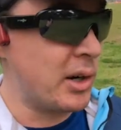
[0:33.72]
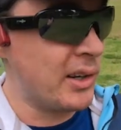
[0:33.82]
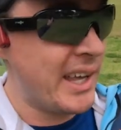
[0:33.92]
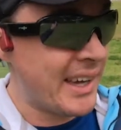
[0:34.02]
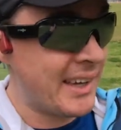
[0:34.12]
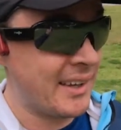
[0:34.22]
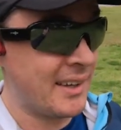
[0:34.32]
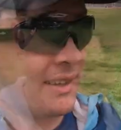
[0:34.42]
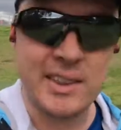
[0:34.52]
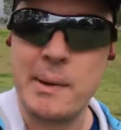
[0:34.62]
bottleneck.
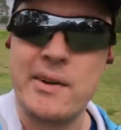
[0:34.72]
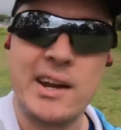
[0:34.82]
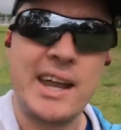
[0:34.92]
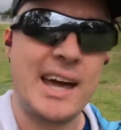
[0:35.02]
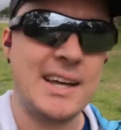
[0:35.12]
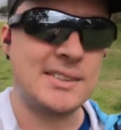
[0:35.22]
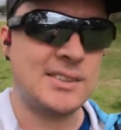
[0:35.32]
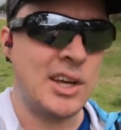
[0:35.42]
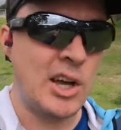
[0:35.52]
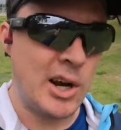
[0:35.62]
Like the Bay Run
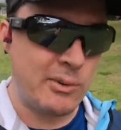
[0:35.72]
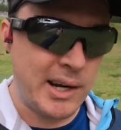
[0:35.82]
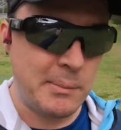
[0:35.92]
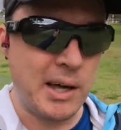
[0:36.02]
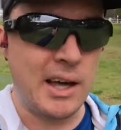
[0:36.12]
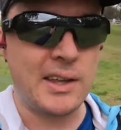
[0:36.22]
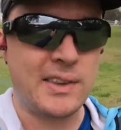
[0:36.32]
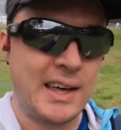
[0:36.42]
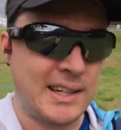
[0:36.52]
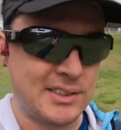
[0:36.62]
has a running
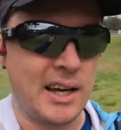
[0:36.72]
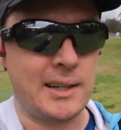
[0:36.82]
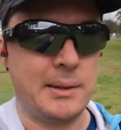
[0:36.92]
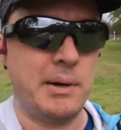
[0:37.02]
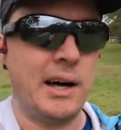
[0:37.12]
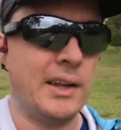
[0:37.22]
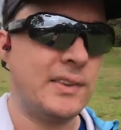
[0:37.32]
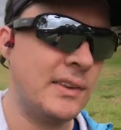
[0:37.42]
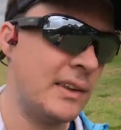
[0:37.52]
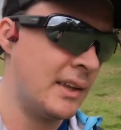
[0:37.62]
path and a cycling
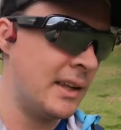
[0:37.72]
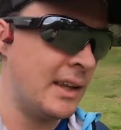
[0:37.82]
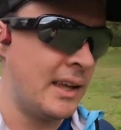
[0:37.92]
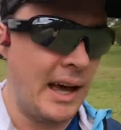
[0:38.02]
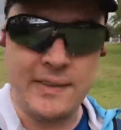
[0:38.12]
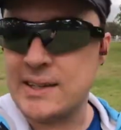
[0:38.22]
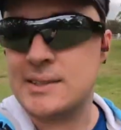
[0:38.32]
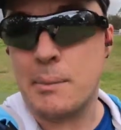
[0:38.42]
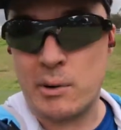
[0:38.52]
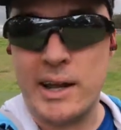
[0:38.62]
path, and they're
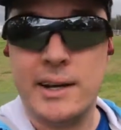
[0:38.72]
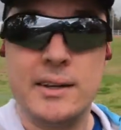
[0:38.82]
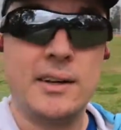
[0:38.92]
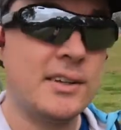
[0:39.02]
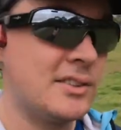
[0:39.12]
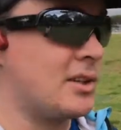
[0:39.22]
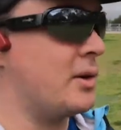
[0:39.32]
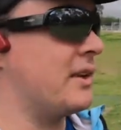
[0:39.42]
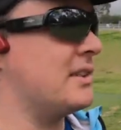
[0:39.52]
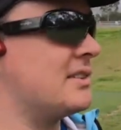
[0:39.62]
separated
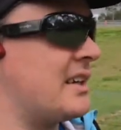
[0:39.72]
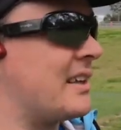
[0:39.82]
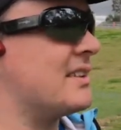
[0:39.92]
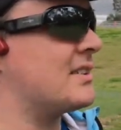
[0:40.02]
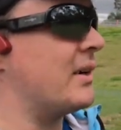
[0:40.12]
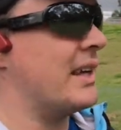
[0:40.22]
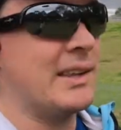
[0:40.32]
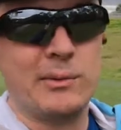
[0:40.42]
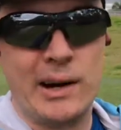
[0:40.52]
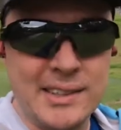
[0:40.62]
so that cyclists don't
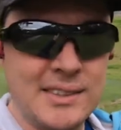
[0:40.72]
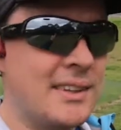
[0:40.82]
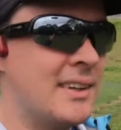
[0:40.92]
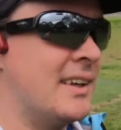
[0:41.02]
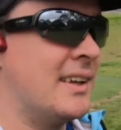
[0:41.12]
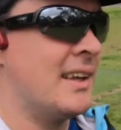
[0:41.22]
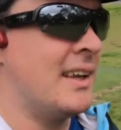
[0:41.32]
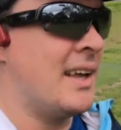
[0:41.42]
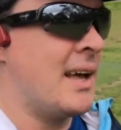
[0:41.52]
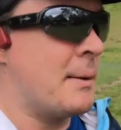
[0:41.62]
hit the runners.
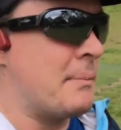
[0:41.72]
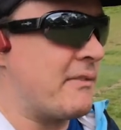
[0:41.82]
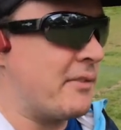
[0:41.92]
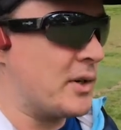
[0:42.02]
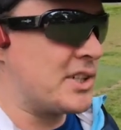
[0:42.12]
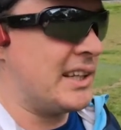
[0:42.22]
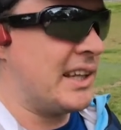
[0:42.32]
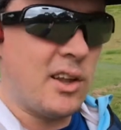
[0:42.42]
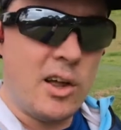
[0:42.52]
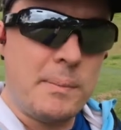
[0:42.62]
But
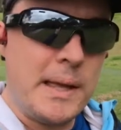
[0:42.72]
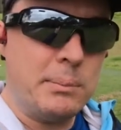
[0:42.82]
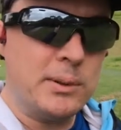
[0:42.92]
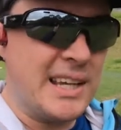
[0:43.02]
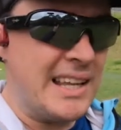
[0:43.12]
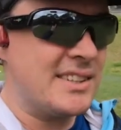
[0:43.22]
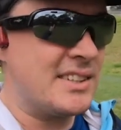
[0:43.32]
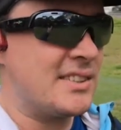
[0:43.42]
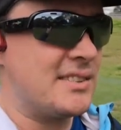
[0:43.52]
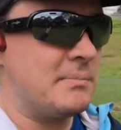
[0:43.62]
unfortunately, a lot of people tend
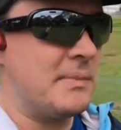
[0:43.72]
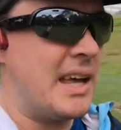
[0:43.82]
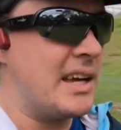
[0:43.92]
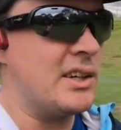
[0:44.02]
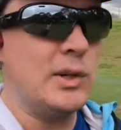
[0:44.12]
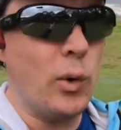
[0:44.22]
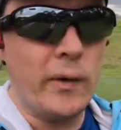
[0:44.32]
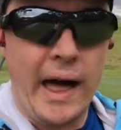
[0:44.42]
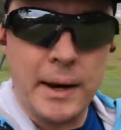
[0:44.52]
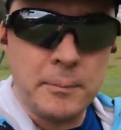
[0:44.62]
to just
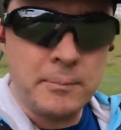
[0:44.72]
ignore that